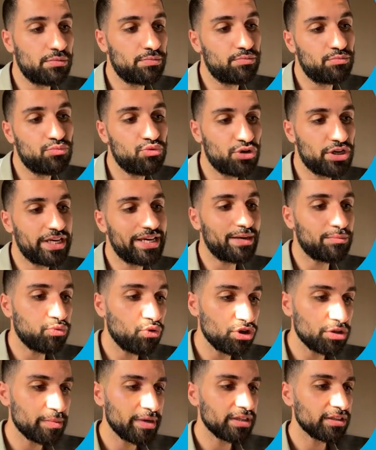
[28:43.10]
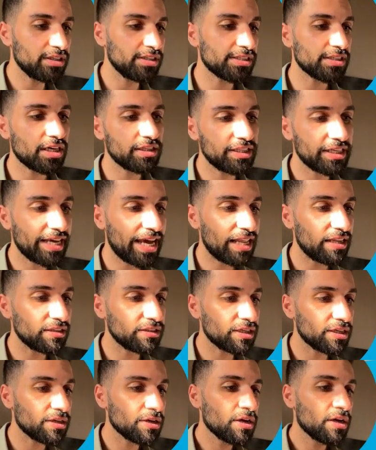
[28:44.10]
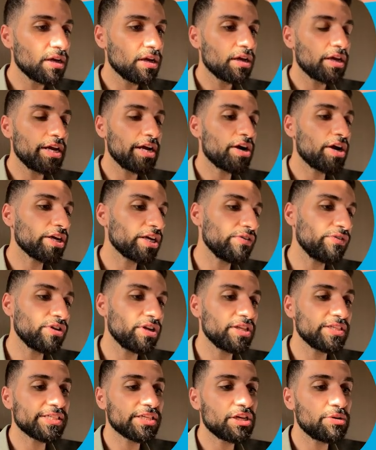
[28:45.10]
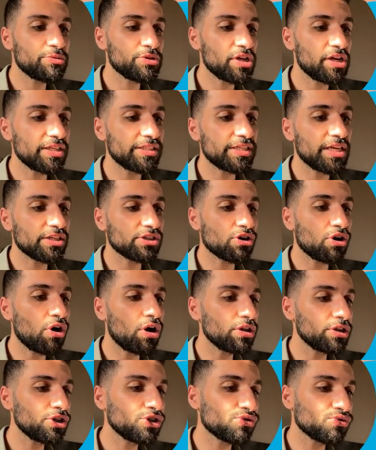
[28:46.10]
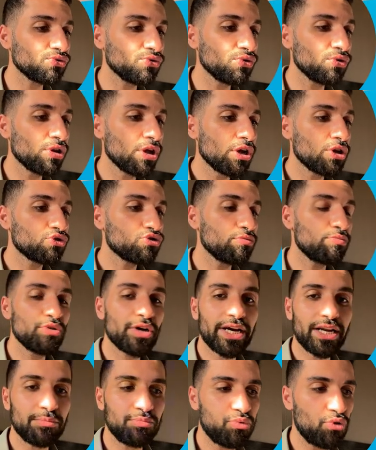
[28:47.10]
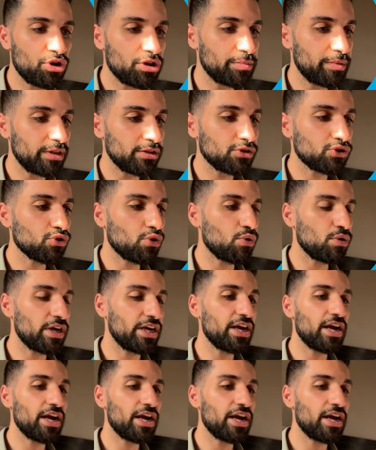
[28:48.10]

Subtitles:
booking appointment inside the calendar. Here I give it a description. It says call this tool to book an appointment. So AI